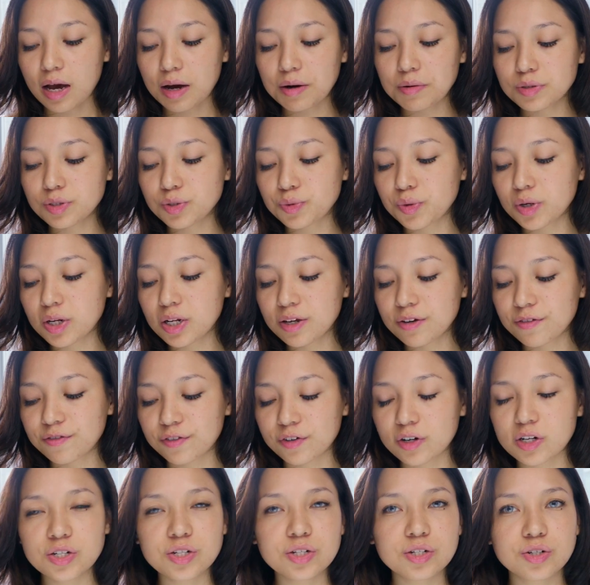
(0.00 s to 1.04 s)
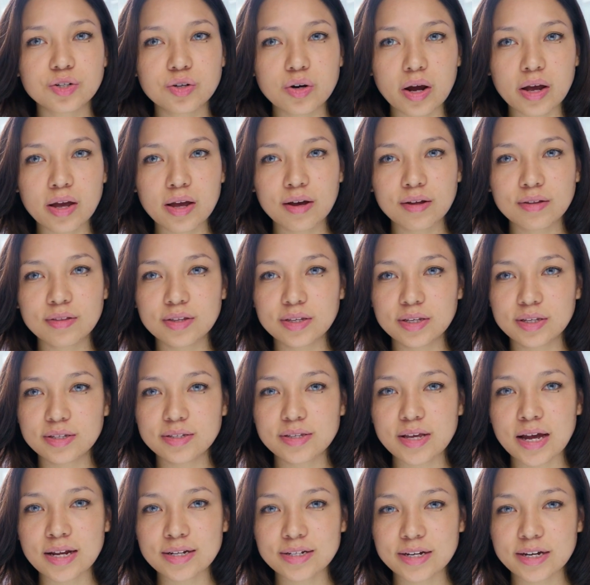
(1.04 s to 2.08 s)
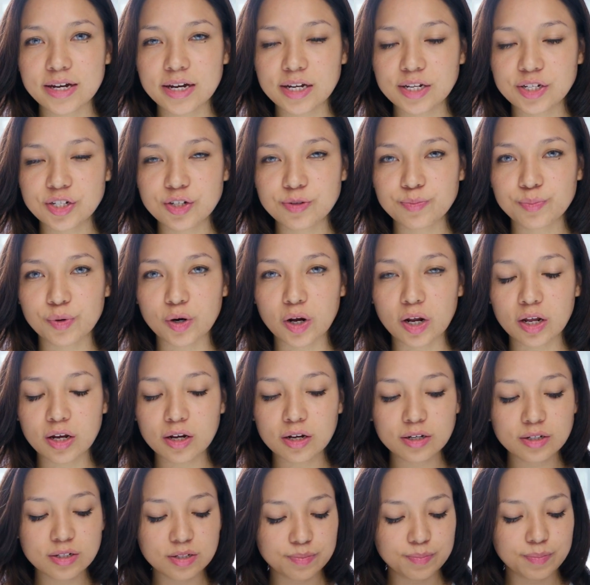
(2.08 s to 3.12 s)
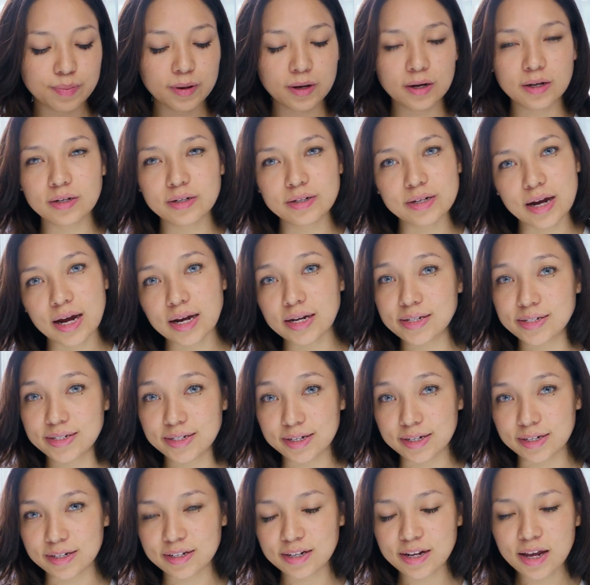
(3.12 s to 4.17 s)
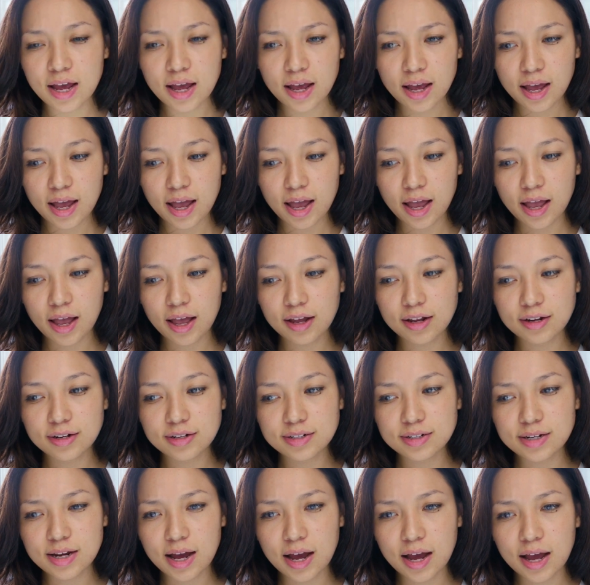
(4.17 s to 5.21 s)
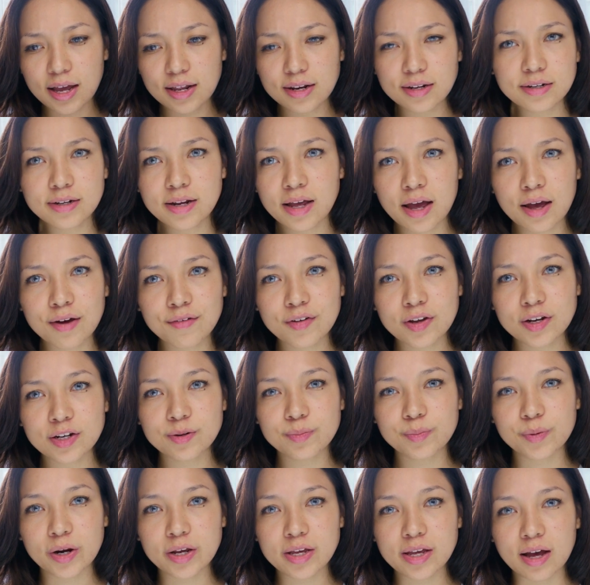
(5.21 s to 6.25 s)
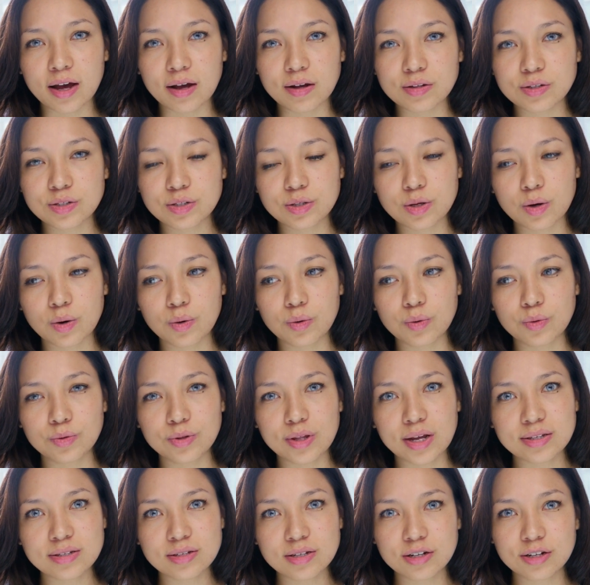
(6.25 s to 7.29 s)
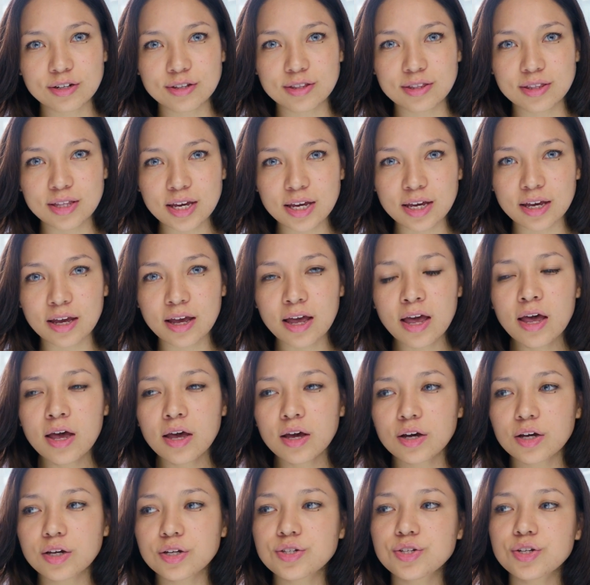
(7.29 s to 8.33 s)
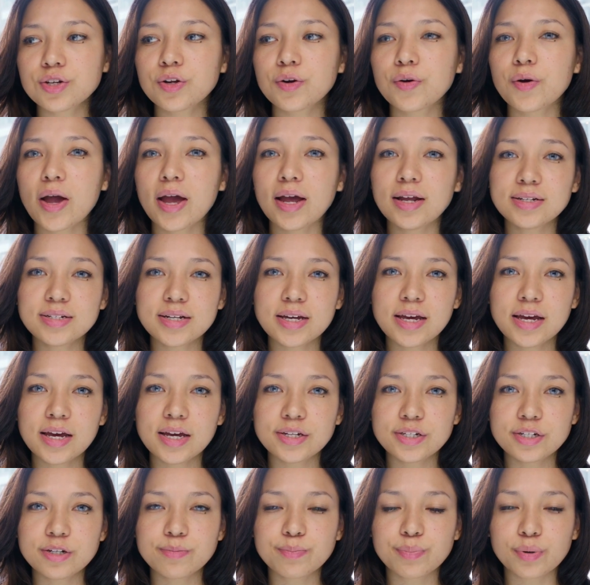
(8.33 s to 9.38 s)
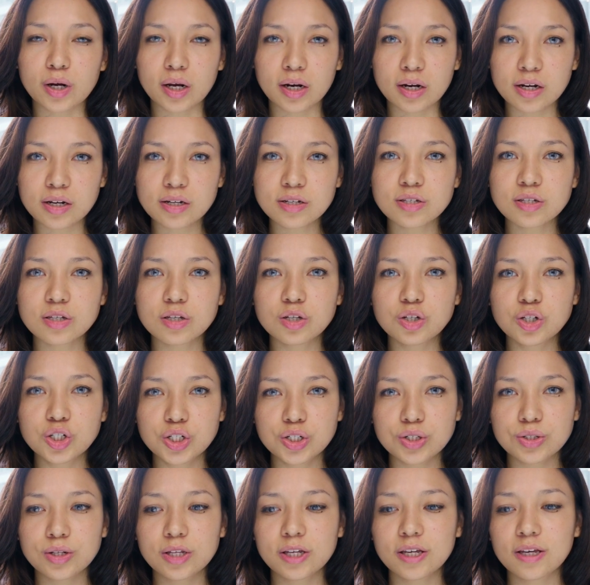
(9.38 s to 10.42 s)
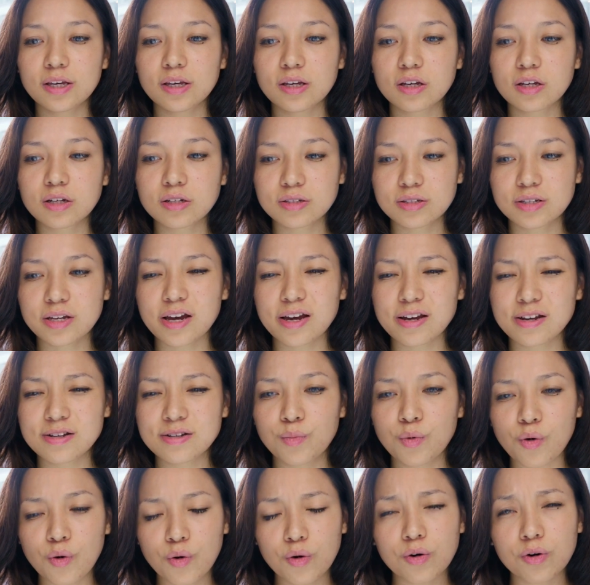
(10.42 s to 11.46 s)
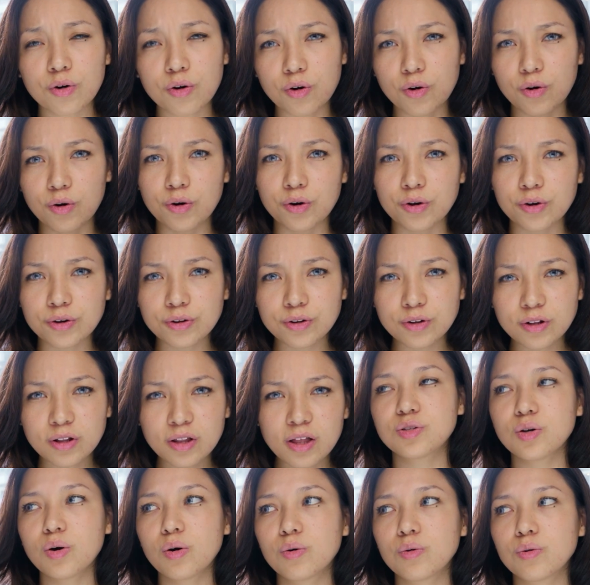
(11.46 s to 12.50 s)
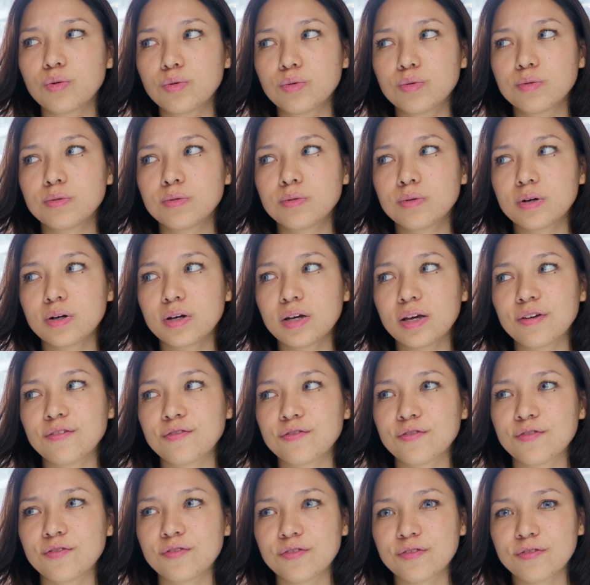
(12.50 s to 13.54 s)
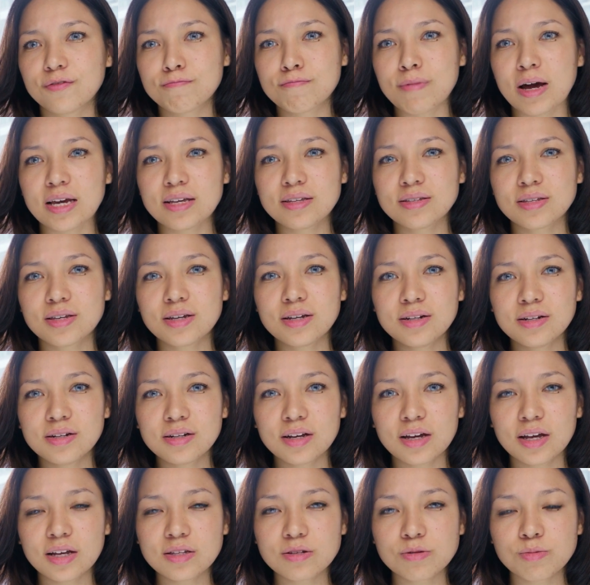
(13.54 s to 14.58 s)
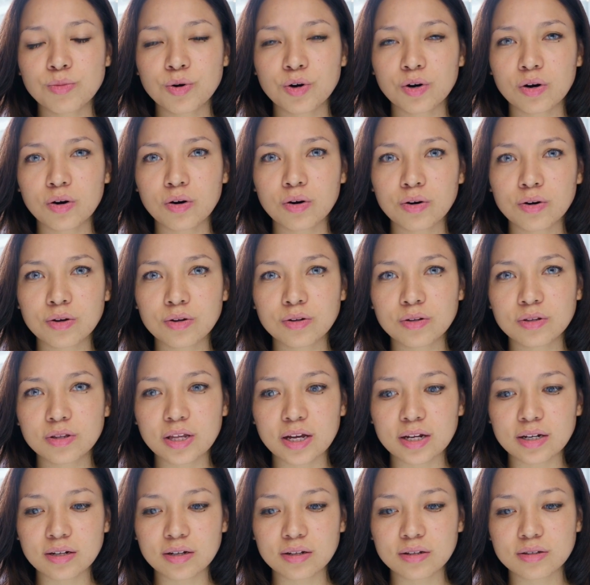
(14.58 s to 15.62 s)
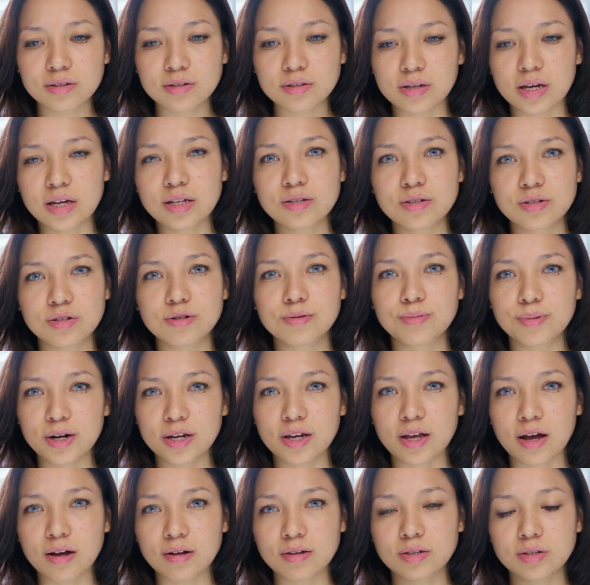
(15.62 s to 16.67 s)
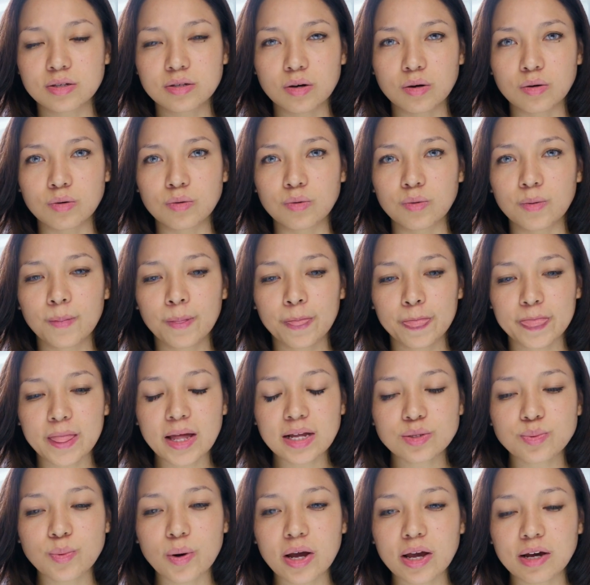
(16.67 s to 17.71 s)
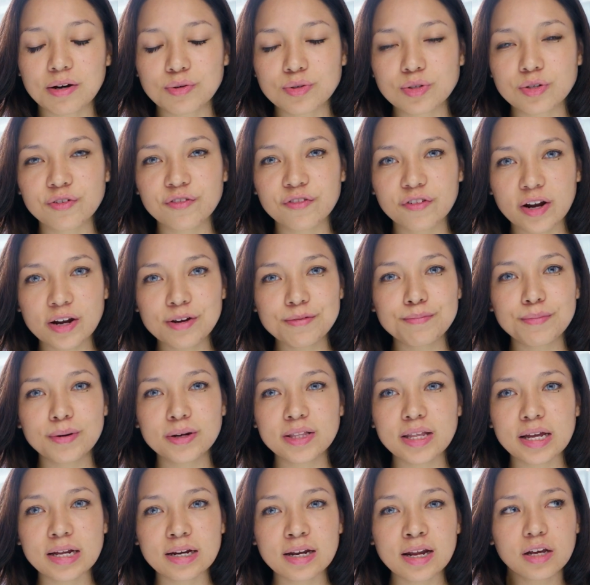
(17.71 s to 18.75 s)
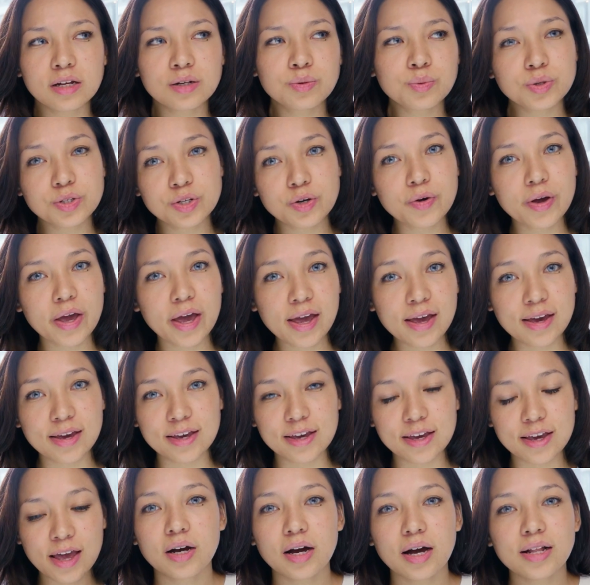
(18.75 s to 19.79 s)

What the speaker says: I was really afraid to try out these anti-aging products, but I did, and I didn't have any breakouts, so that's a good thing, because you know, anti-aging products usually contain more oil, so if my skin gets more oil, then it tends to break out. So that's why I was afraid, but then it was okay.